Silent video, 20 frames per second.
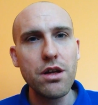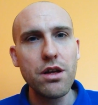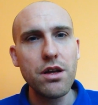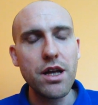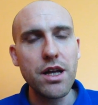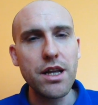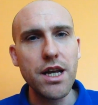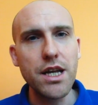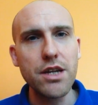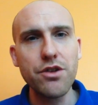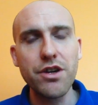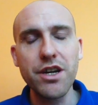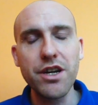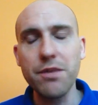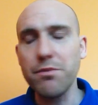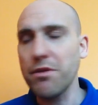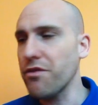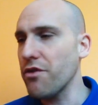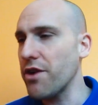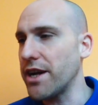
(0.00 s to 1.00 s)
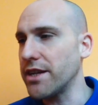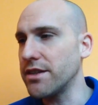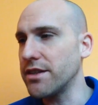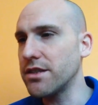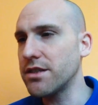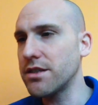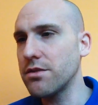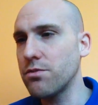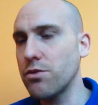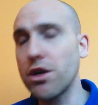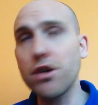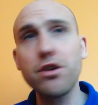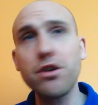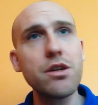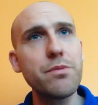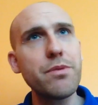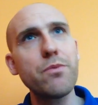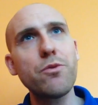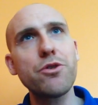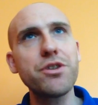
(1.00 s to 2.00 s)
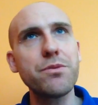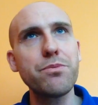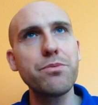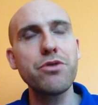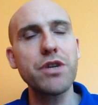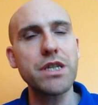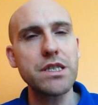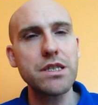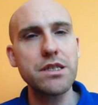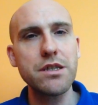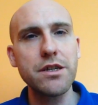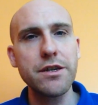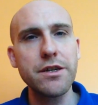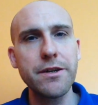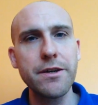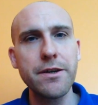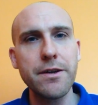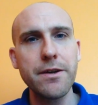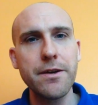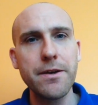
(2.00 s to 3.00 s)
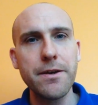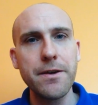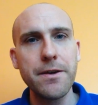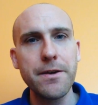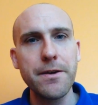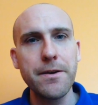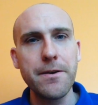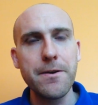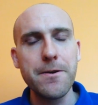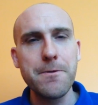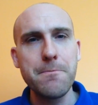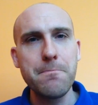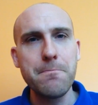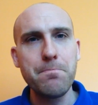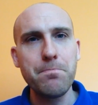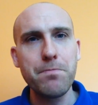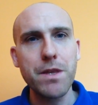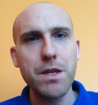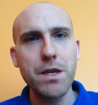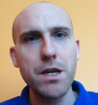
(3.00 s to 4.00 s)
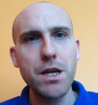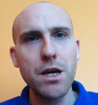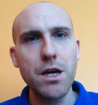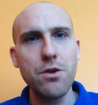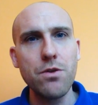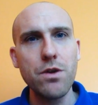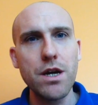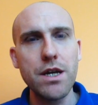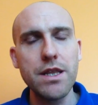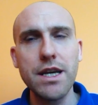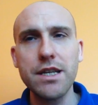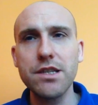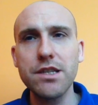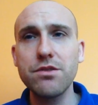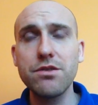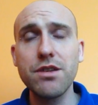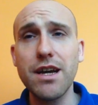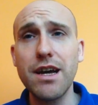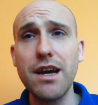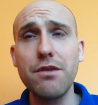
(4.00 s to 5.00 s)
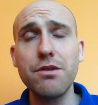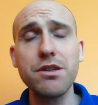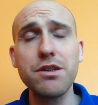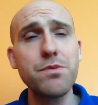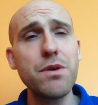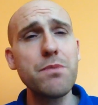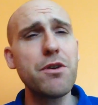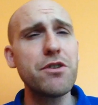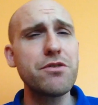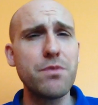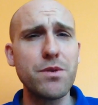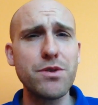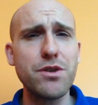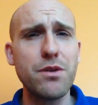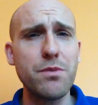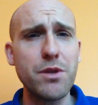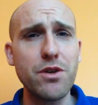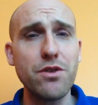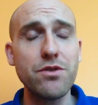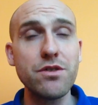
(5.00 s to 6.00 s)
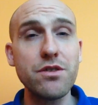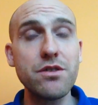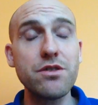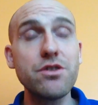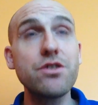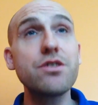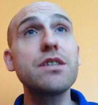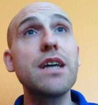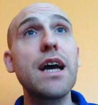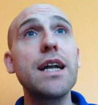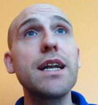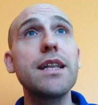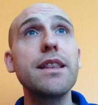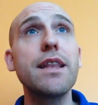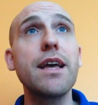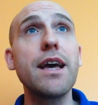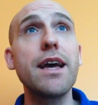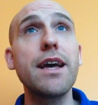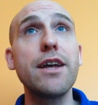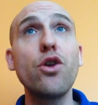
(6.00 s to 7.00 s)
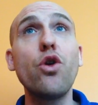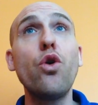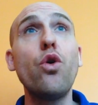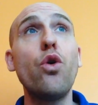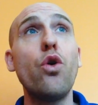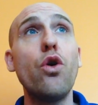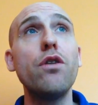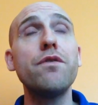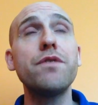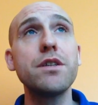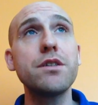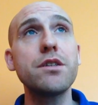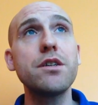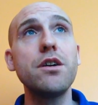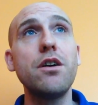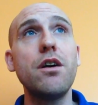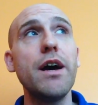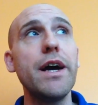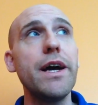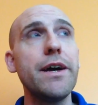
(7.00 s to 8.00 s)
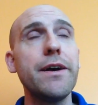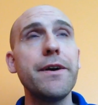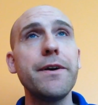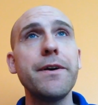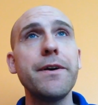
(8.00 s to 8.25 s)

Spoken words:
and looking at my friends when I could have been watching Prince. You know, and that's how I spent most of my time at the concerts, just standing there in awe of this guy,